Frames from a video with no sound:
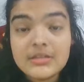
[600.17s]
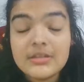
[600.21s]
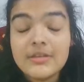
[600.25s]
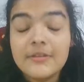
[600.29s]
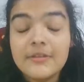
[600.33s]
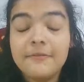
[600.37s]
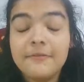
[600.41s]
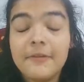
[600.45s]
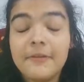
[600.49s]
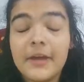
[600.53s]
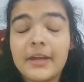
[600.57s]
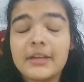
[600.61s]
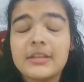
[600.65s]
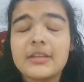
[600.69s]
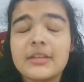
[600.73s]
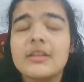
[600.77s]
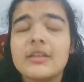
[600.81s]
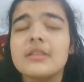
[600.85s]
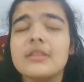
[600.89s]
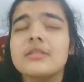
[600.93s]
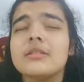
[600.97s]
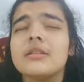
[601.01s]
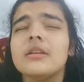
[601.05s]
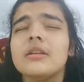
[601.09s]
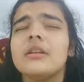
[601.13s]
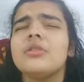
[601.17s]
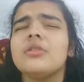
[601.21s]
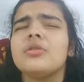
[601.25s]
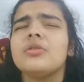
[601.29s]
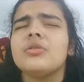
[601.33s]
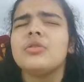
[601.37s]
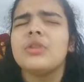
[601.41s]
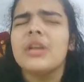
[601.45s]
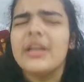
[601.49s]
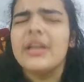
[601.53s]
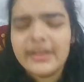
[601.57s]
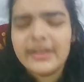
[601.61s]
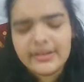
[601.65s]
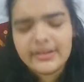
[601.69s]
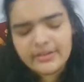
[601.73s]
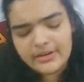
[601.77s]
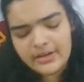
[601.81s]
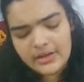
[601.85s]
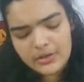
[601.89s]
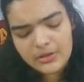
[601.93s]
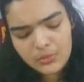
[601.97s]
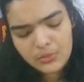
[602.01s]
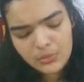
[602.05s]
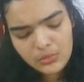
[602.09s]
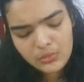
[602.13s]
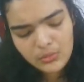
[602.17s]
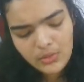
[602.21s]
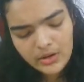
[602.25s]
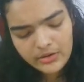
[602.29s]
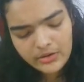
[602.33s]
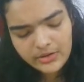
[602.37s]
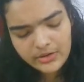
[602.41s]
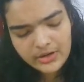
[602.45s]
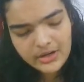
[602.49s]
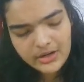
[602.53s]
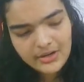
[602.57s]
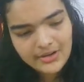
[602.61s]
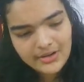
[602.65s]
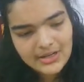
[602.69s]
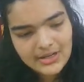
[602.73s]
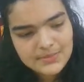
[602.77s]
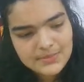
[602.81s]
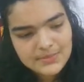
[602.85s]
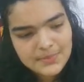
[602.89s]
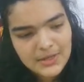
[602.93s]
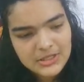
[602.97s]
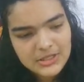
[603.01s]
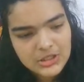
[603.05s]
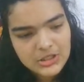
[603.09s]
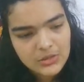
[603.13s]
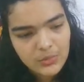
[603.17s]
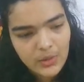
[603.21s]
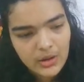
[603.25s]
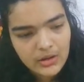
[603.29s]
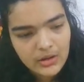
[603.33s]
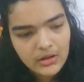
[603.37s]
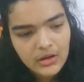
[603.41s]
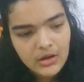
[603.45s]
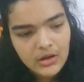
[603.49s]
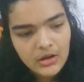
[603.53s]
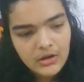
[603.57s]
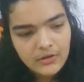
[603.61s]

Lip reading: effect is a really cool one, really special one.